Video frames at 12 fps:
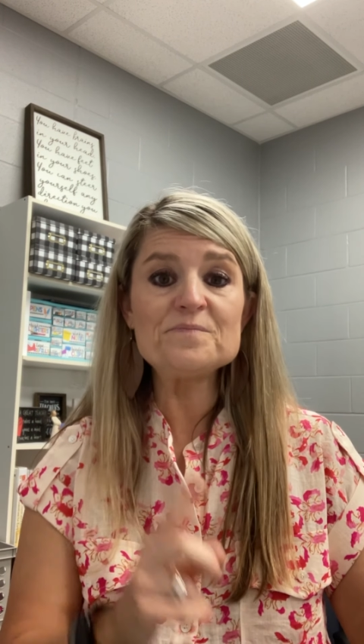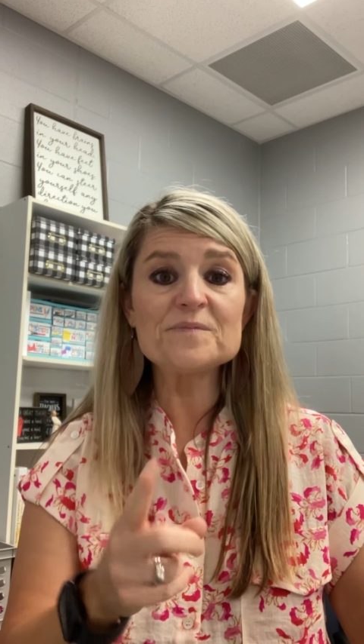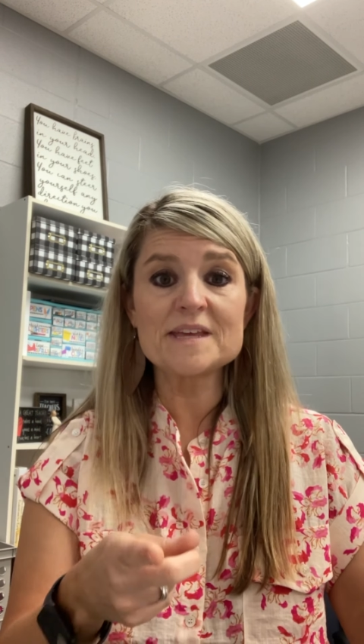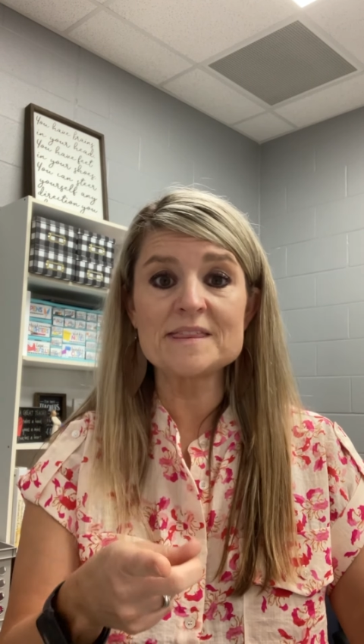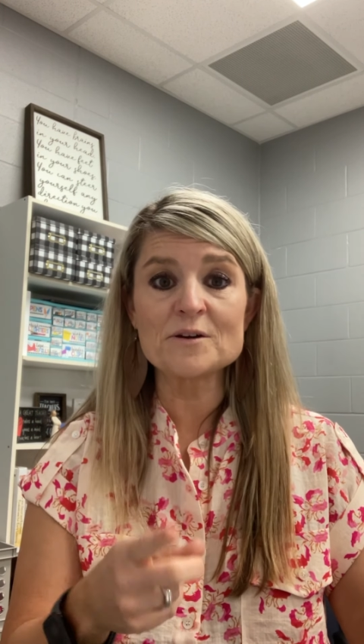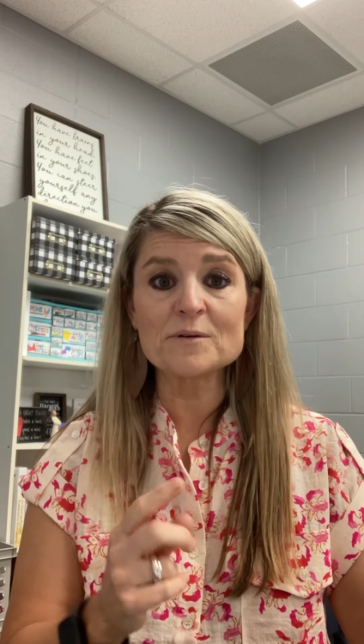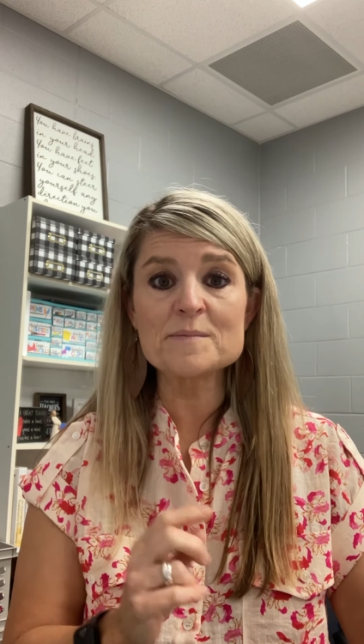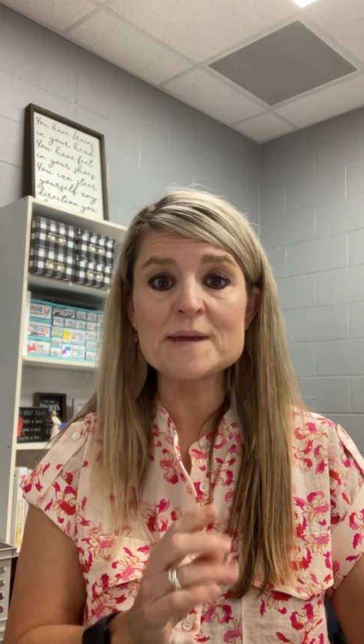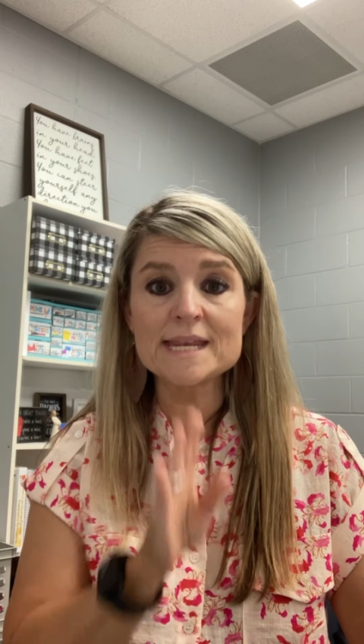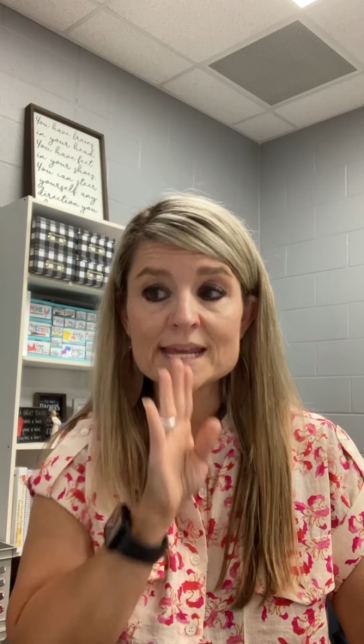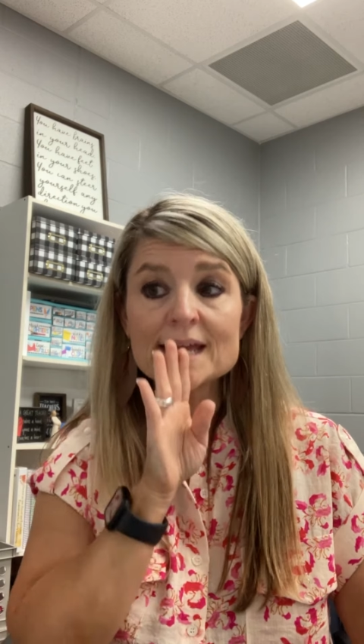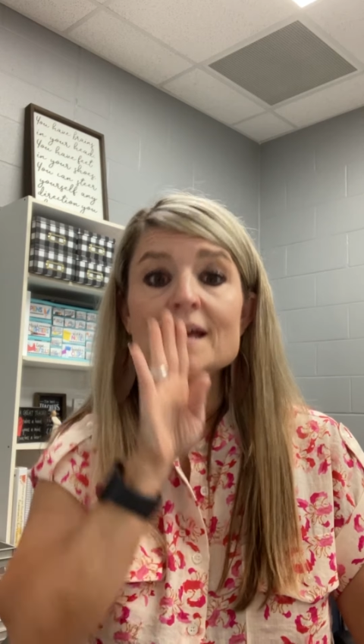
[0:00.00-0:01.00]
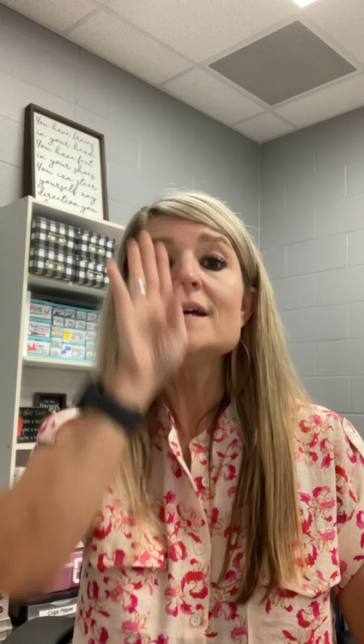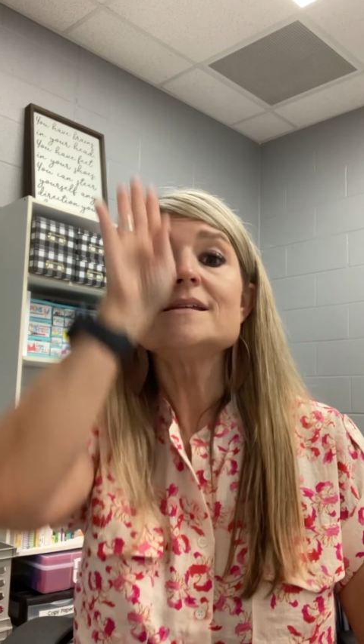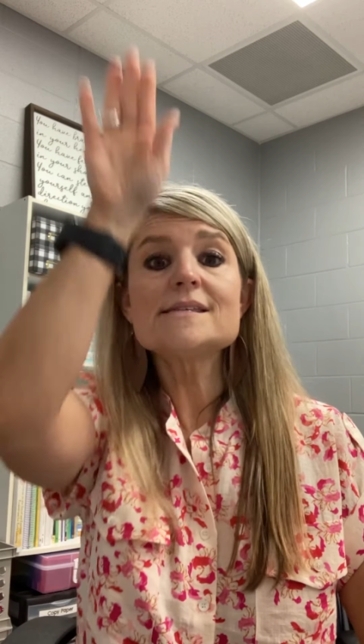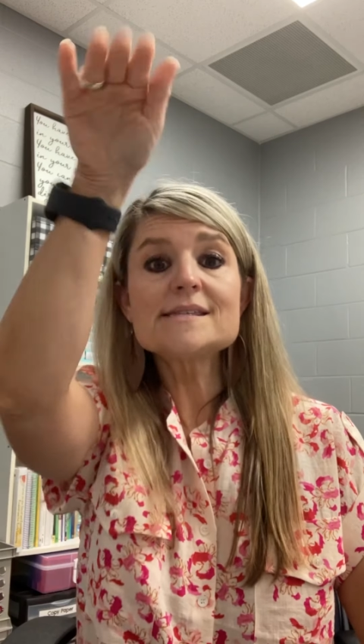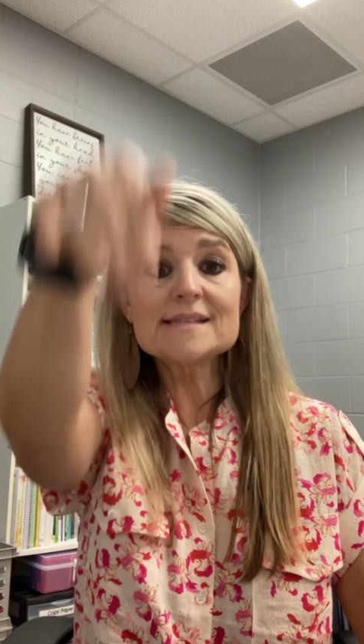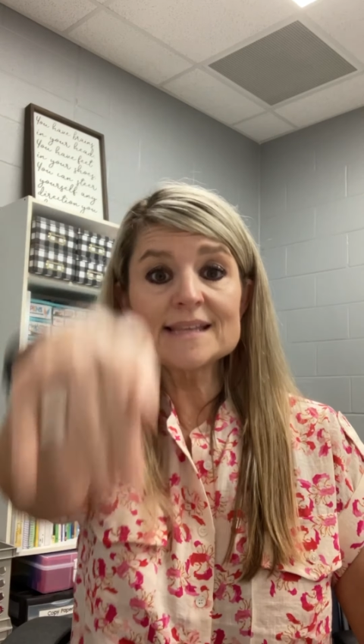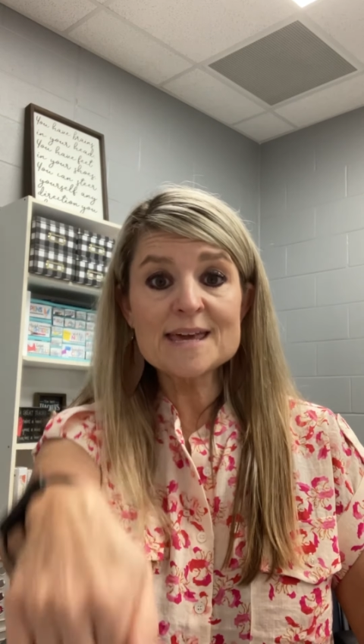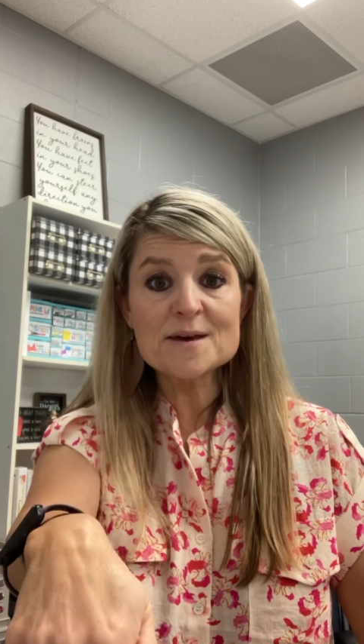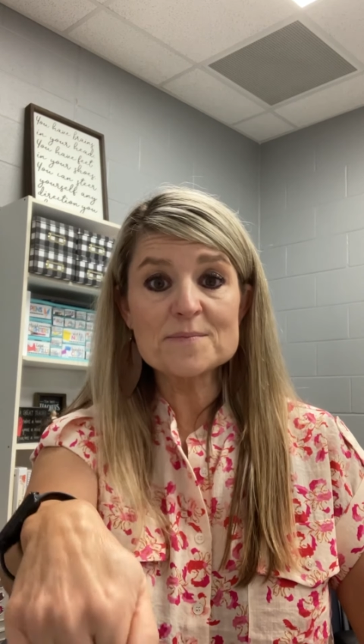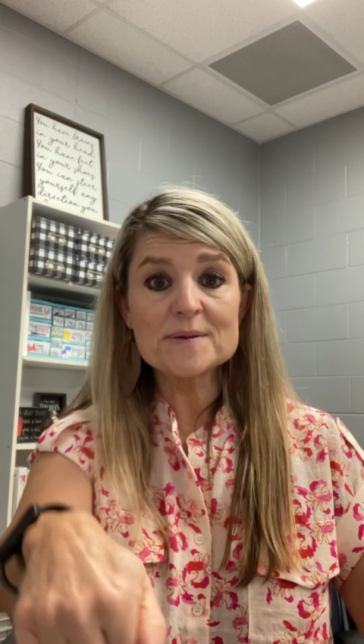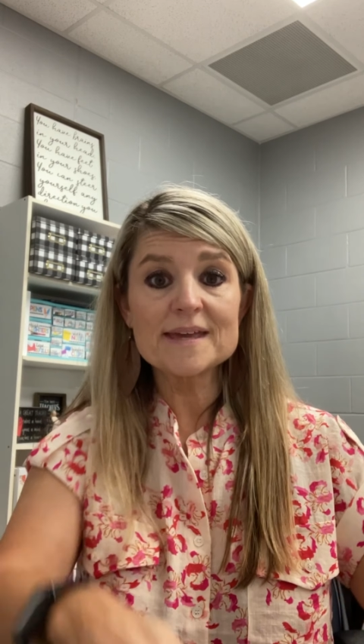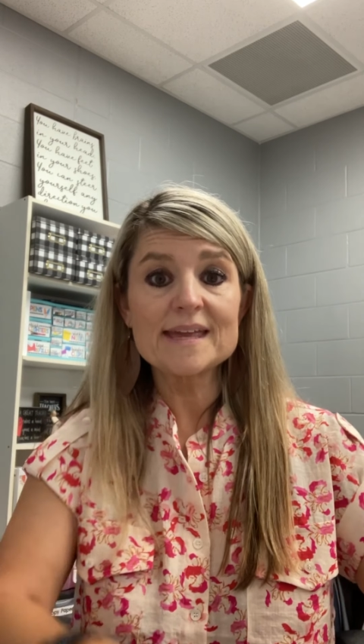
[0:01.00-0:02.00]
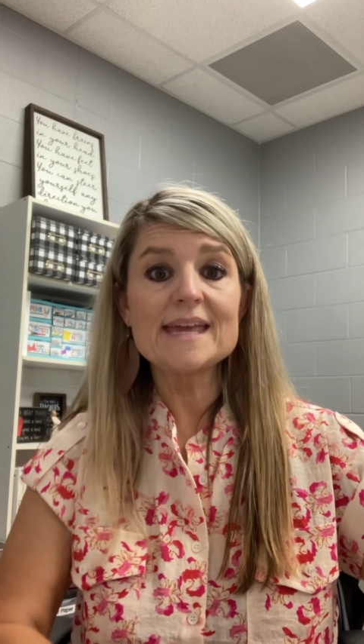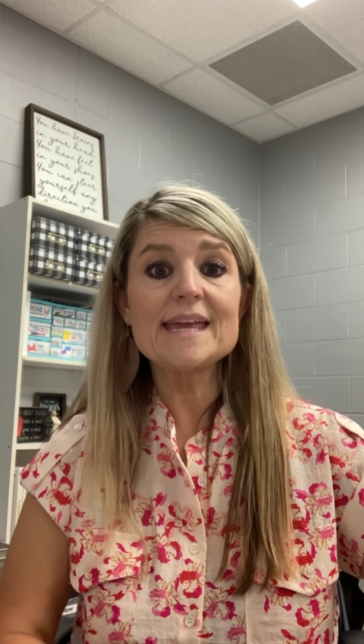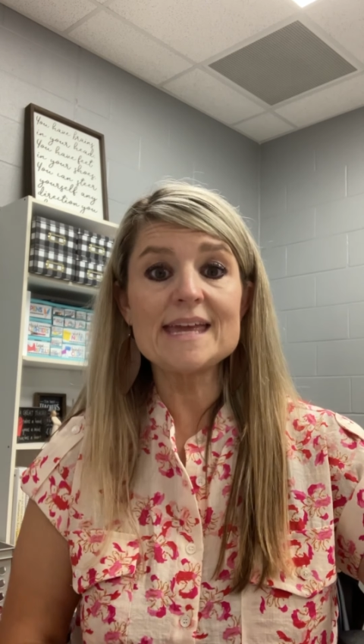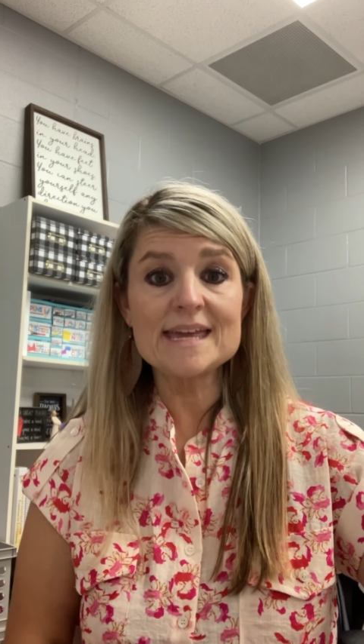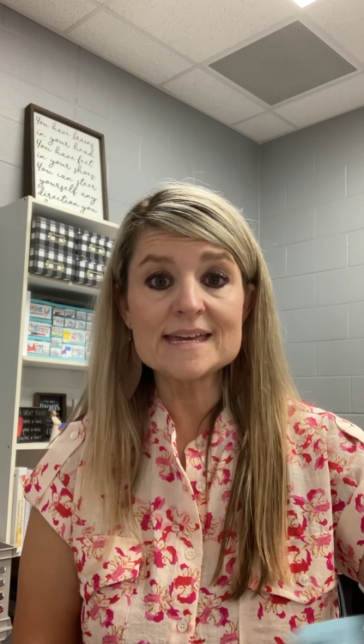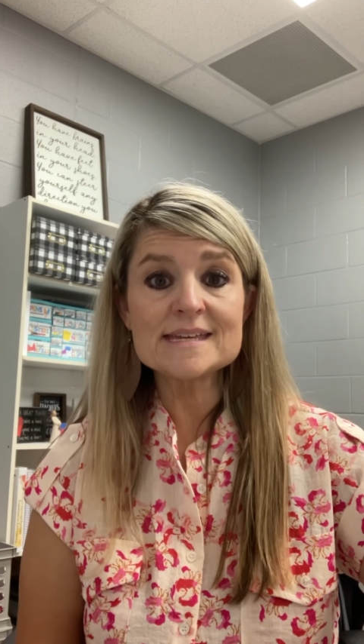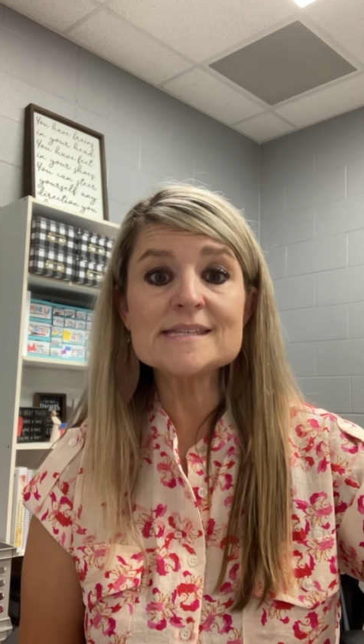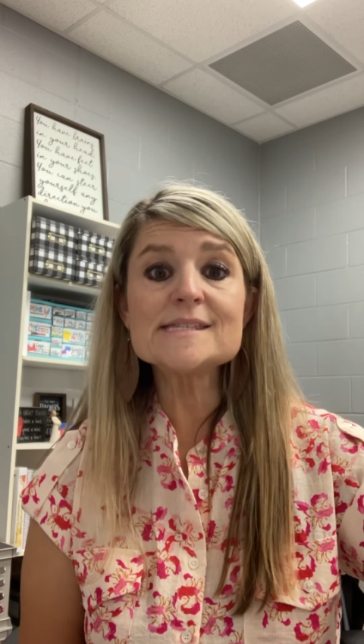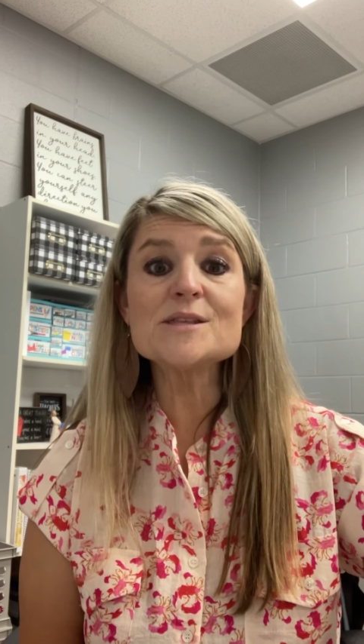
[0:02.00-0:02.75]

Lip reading: And they'll repeat, slip is